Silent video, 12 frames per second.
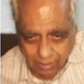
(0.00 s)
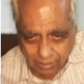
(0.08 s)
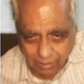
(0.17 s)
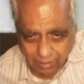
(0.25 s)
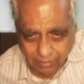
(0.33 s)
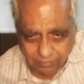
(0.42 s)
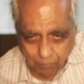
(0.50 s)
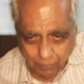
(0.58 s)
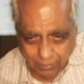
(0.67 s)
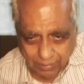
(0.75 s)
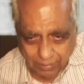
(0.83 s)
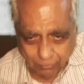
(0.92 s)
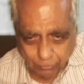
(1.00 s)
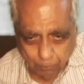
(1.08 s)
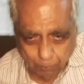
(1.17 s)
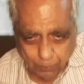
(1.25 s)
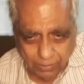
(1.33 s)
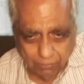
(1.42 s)
typically I have shown
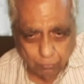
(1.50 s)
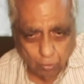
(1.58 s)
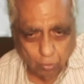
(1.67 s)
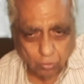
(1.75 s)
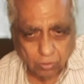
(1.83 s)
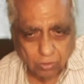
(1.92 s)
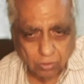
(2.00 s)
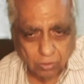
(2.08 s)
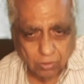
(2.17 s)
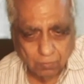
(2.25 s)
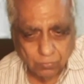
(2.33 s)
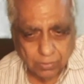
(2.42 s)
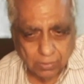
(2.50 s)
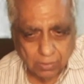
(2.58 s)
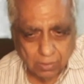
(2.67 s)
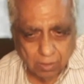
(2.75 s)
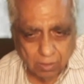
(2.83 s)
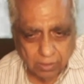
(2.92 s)
P4.
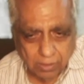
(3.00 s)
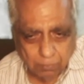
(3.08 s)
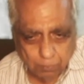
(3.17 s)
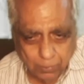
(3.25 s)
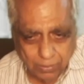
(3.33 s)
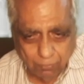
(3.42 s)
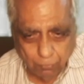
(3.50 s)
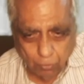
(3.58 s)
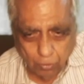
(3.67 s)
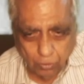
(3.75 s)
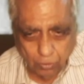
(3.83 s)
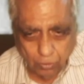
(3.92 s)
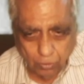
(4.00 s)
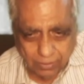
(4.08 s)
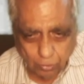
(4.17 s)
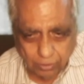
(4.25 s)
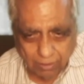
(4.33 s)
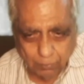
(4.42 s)
In P4, so
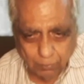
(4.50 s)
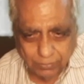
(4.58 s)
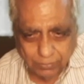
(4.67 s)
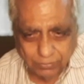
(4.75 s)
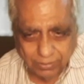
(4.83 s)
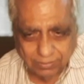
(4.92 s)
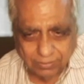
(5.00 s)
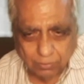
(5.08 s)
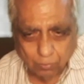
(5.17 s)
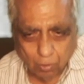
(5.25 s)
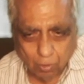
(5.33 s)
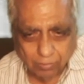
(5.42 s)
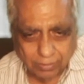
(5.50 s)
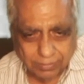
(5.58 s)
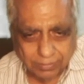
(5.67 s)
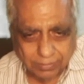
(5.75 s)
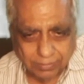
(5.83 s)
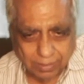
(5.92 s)
there will be 3 these small
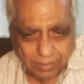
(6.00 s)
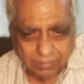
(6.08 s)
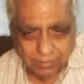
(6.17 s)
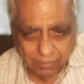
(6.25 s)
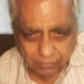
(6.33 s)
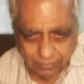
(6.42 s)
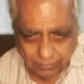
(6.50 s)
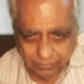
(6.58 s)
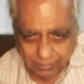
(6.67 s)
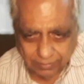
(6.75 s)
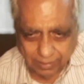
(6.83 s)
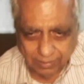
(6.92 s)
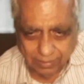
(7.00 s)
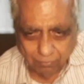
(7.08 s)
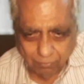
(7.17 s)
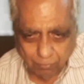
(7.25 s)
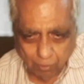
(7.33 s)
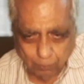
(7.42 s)
rectangles. This rectangle for
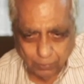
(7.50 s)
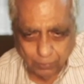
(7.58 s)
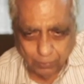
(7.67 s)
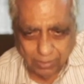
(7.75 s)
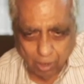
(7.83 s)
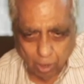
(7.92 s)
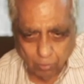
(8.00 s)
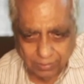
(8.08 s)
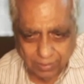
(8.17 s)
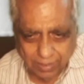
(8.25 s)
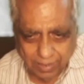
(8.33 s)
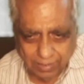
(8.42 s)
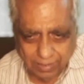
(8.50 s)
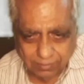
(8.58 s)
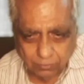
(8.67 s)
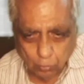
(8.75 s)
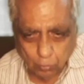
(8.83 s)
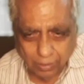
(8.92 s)
P orbit and 2
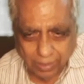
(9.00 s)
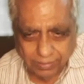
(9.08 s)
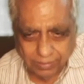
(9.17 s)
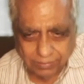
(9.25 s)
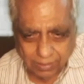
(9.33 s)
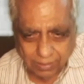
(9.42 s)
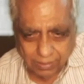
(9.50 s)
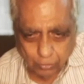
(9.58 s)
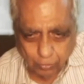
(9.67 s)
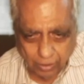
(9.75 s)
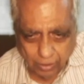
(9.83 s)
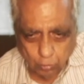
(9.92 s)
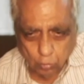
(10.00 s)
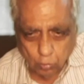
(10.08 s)
lines, so that 2,